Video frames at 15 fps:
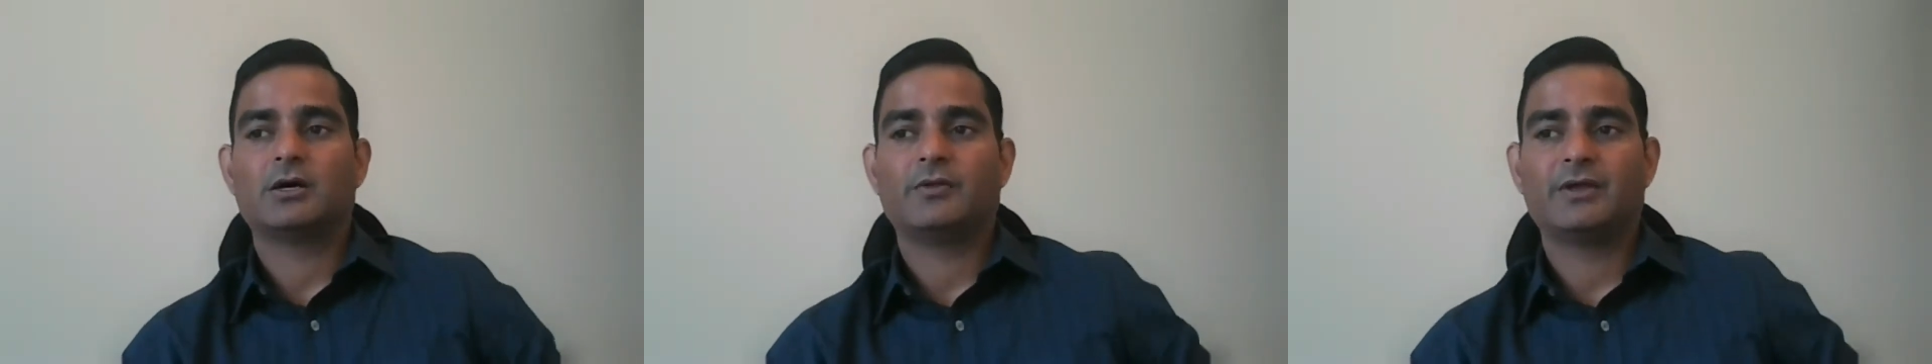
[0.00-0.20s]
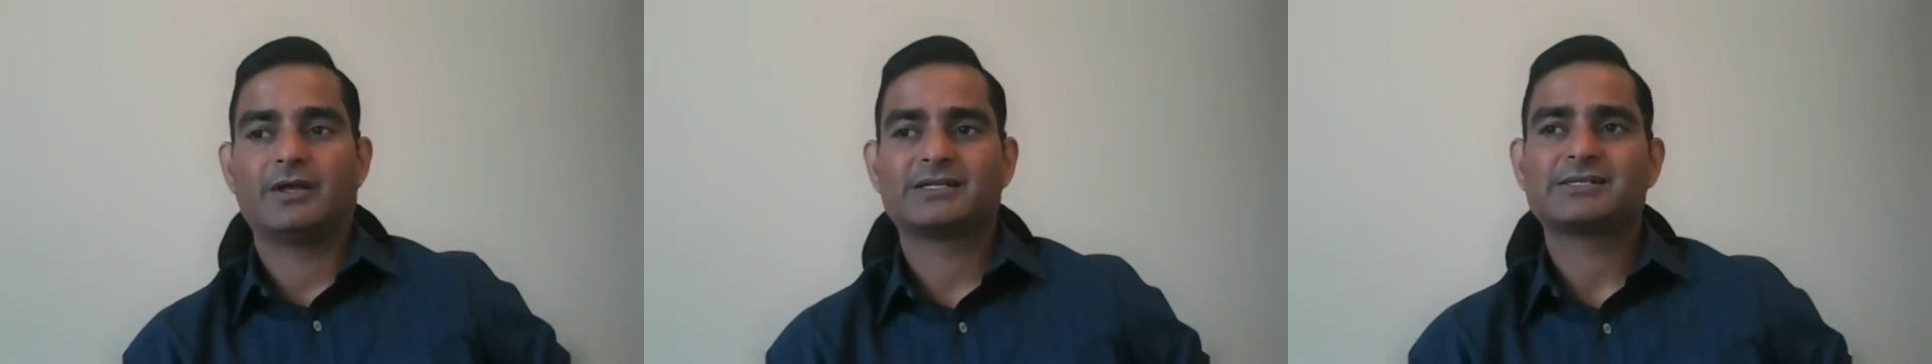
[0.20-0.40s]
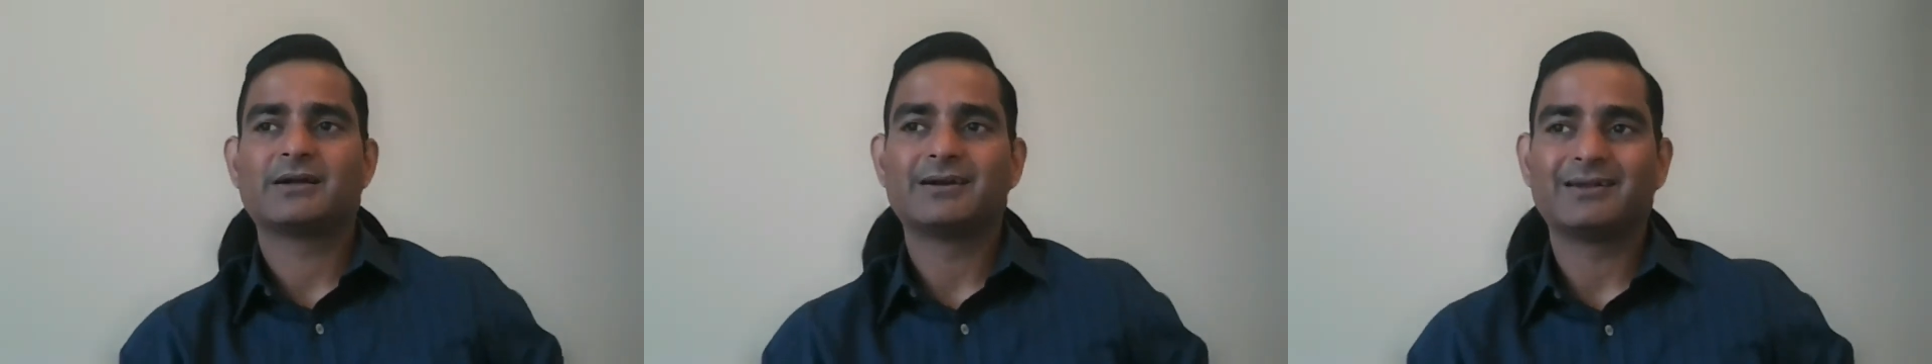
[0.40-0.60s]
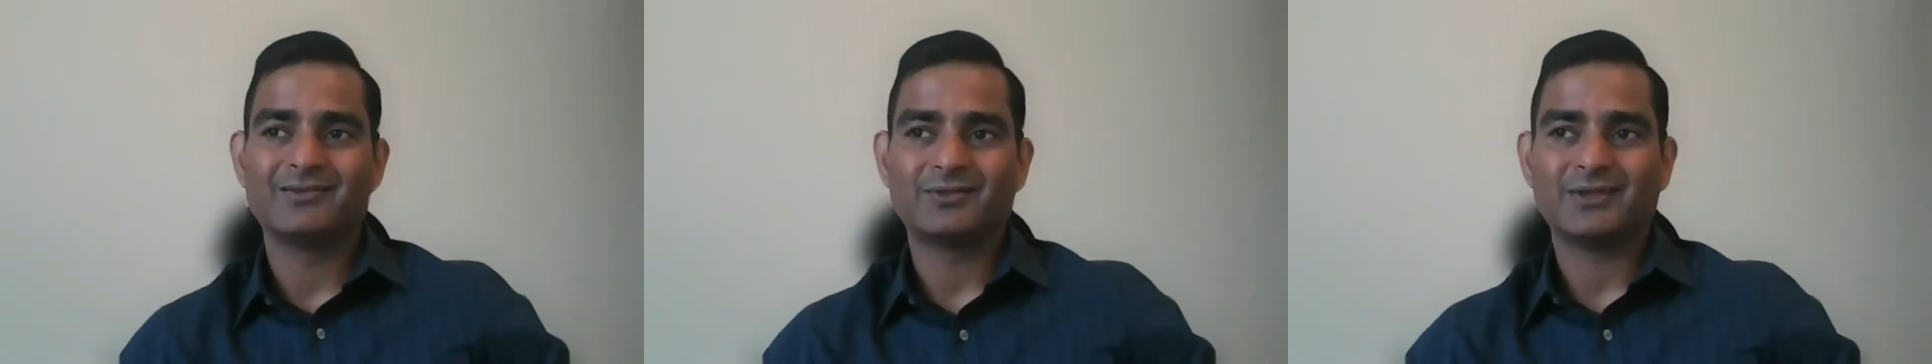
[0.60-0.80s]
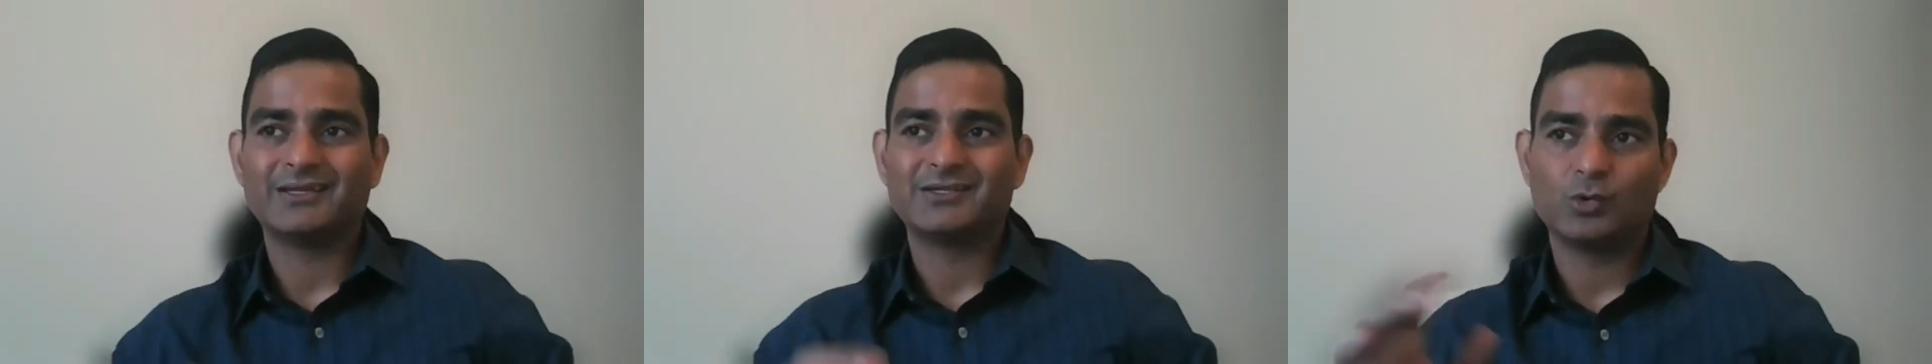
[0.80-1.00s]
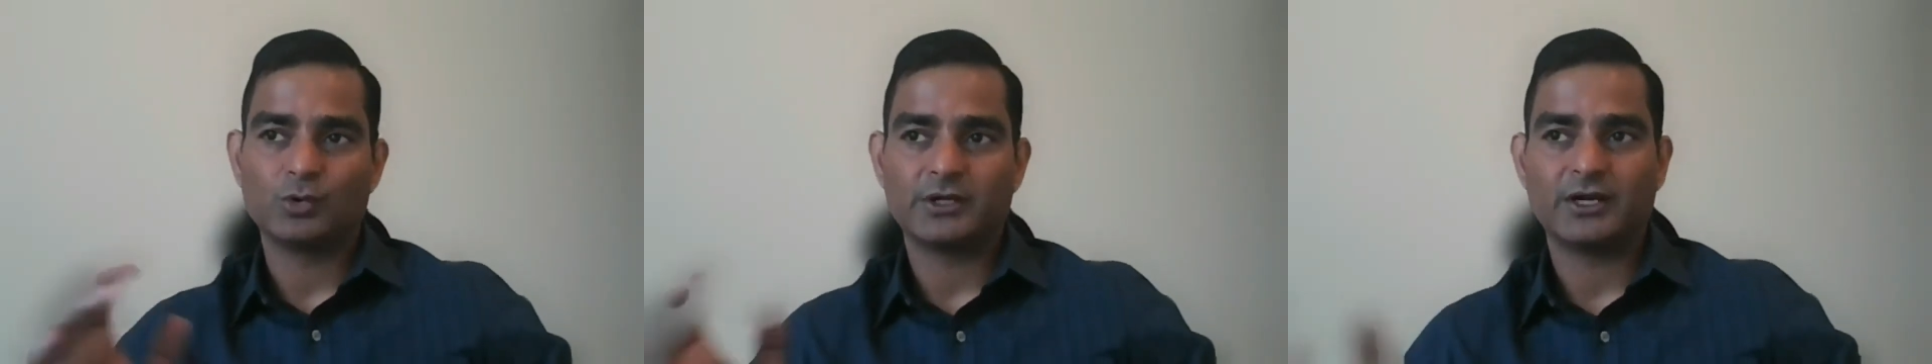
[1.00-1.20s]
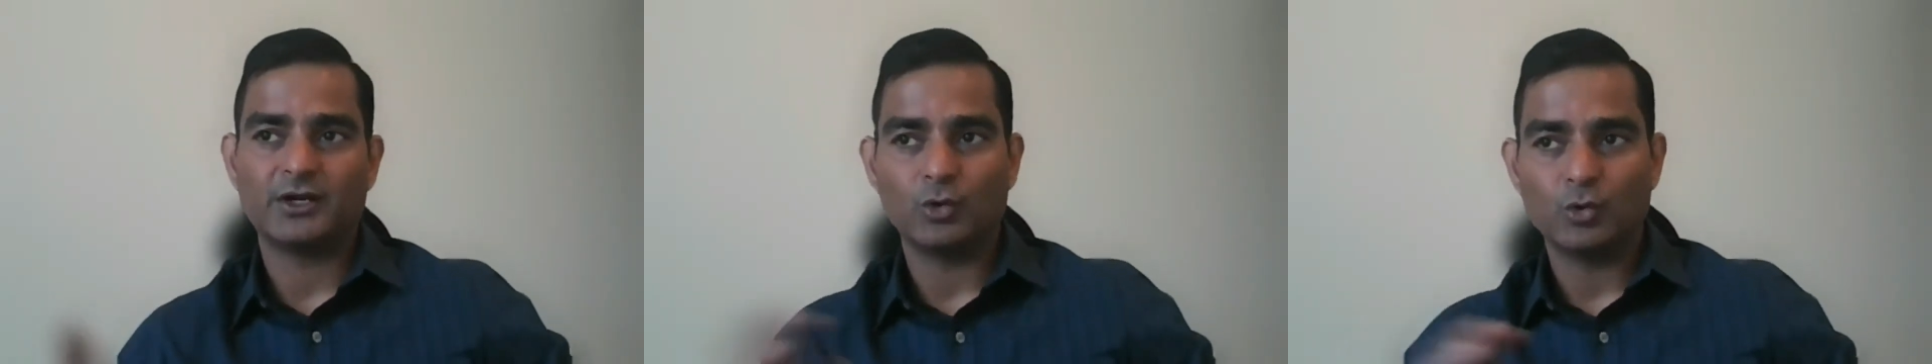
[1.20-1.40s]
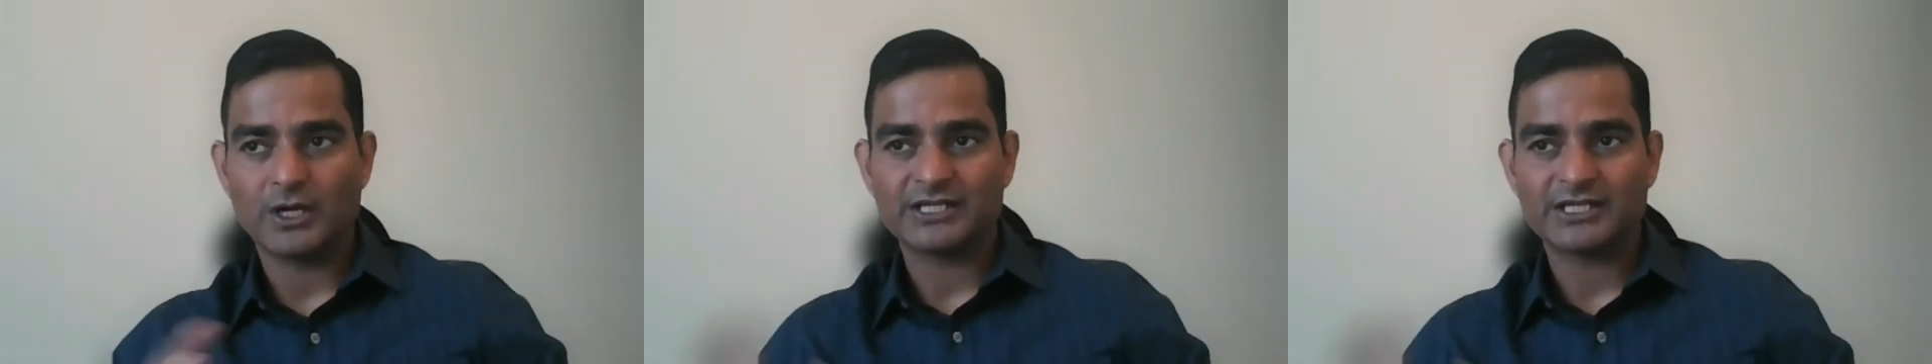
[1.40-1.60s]
There are certain things you can
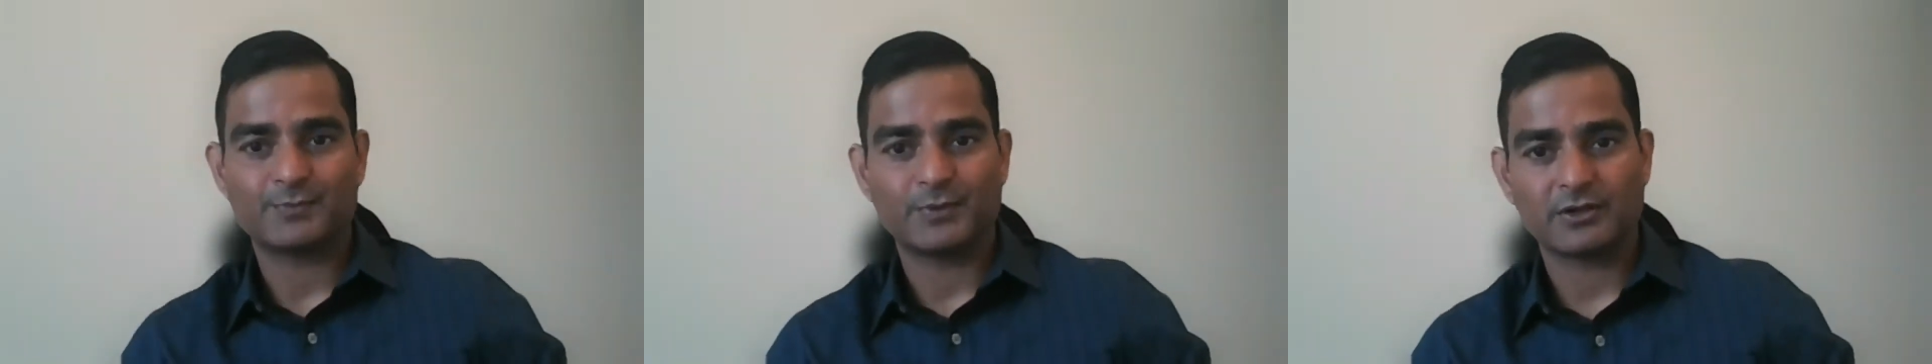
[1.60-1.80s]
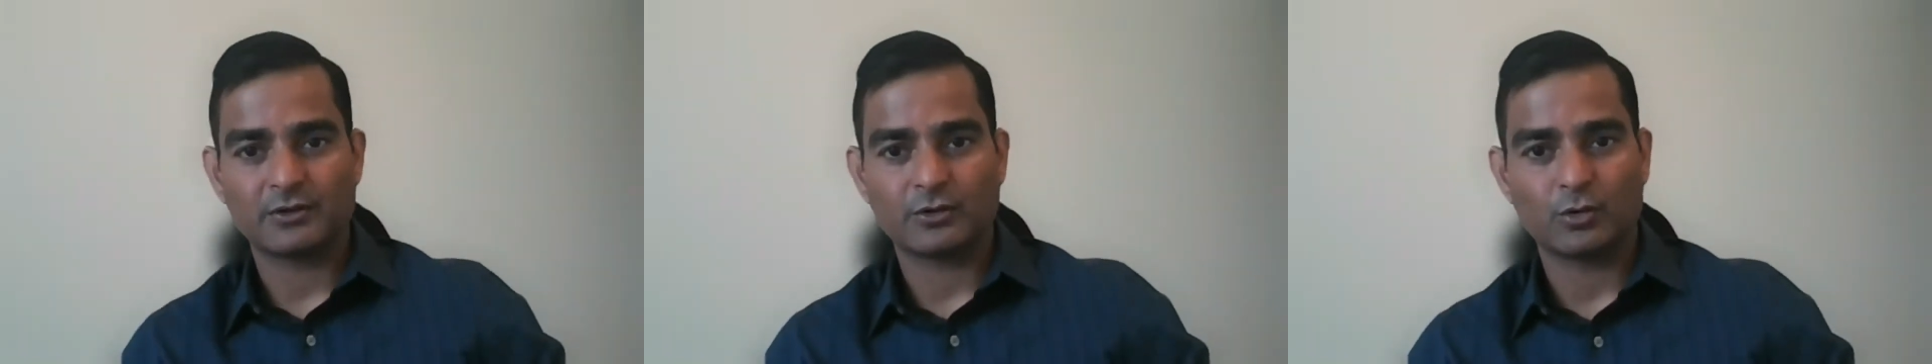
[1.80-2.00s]
do as per